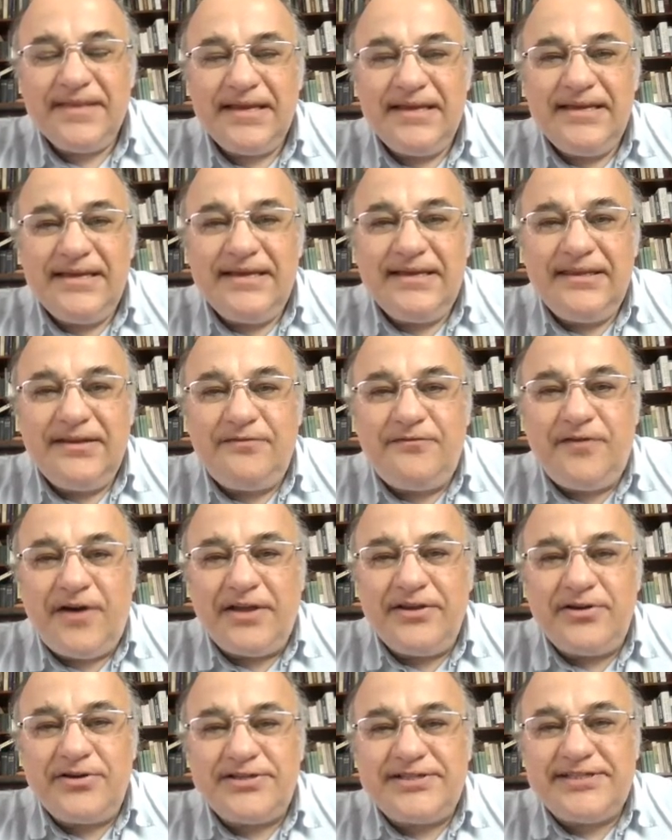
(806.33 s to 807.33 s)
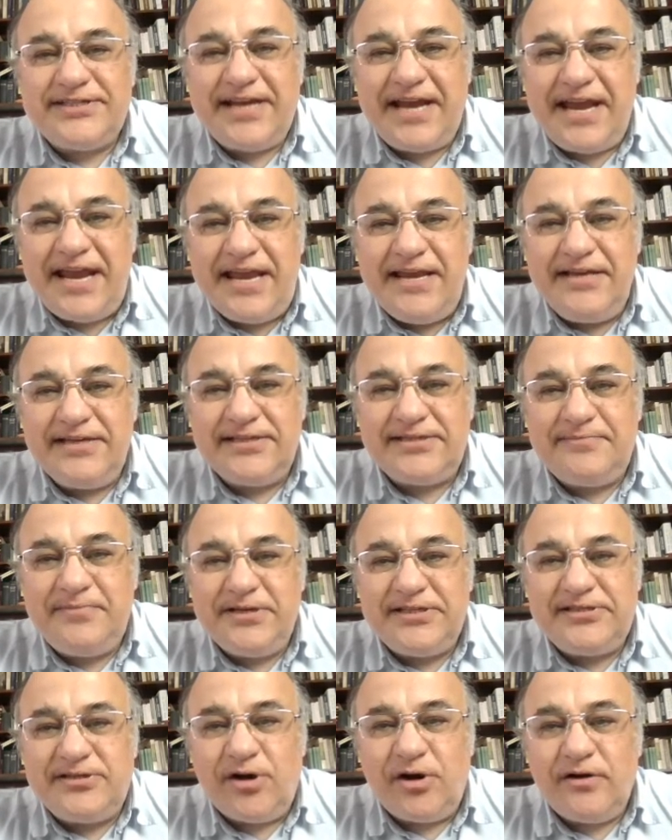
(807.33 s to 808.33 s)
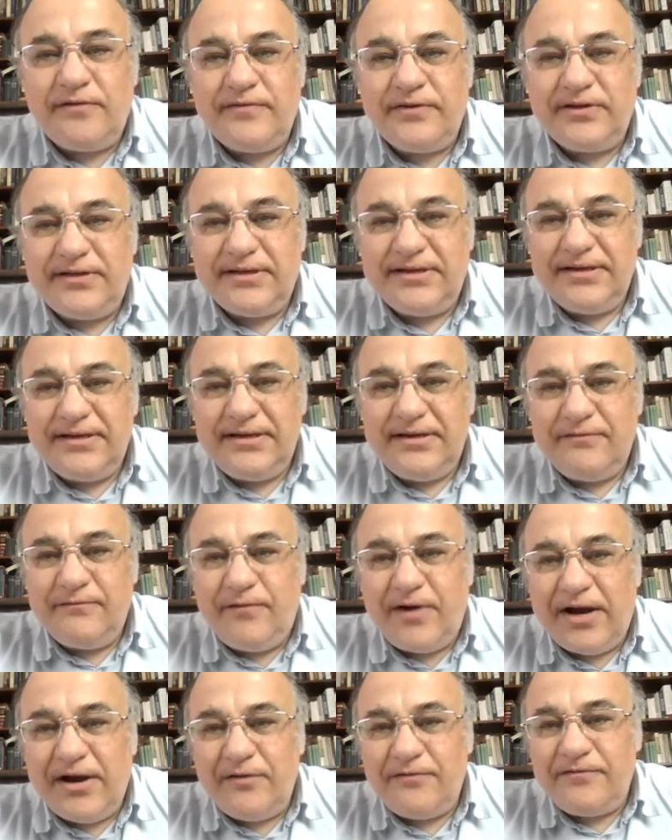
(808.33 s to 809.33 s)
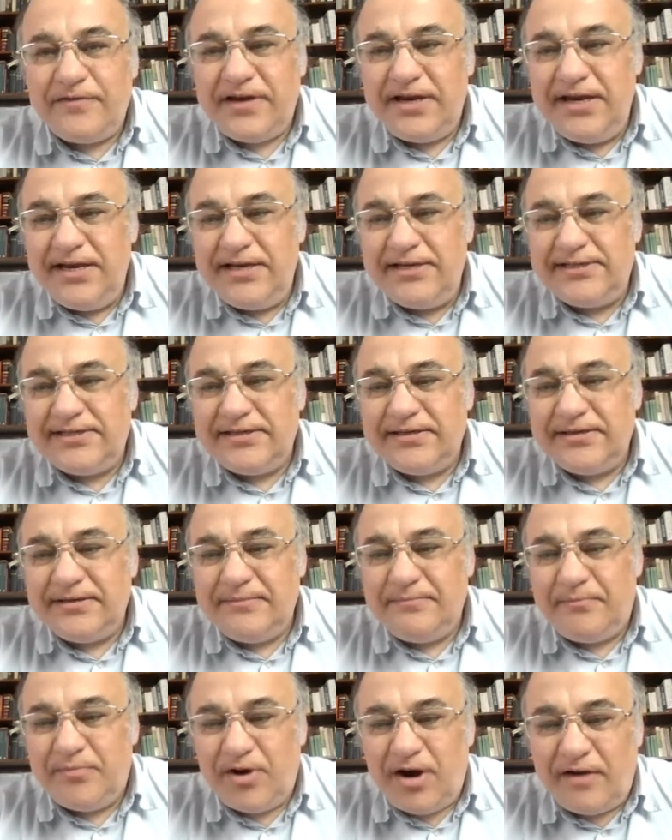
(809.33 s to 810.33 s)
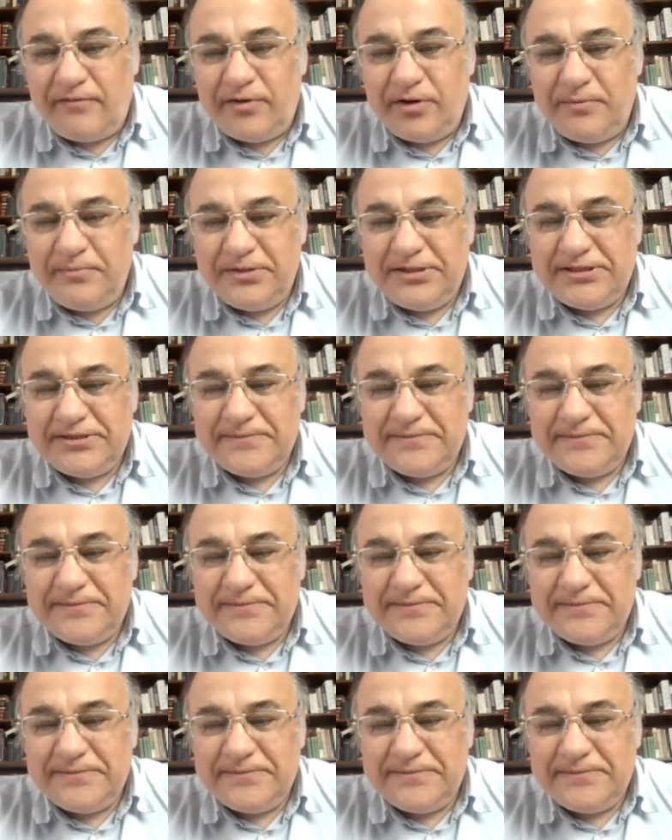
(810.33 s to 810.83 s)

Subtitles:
The father's sayings preserved one of his proverbs.